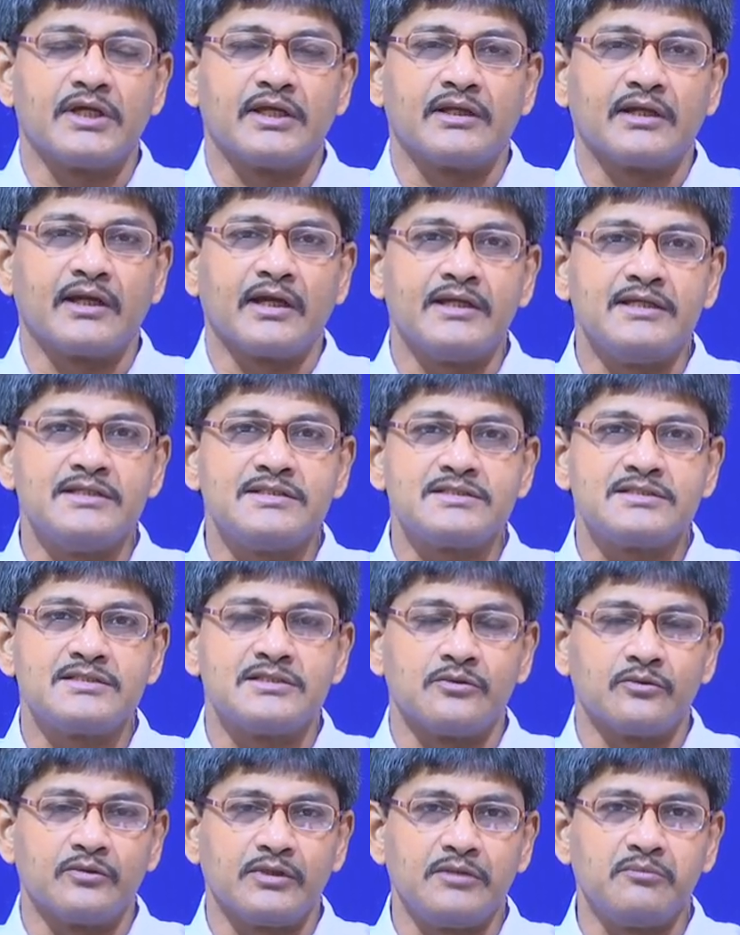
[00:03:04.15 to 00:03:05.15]
arise
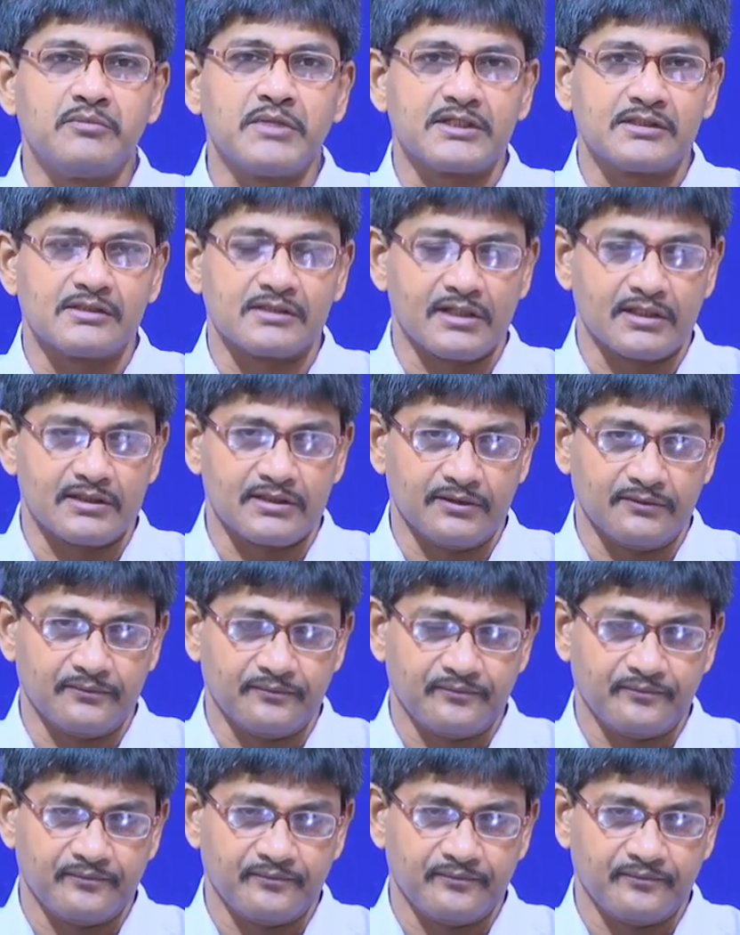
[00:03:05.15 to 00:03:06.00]
during metal cutting.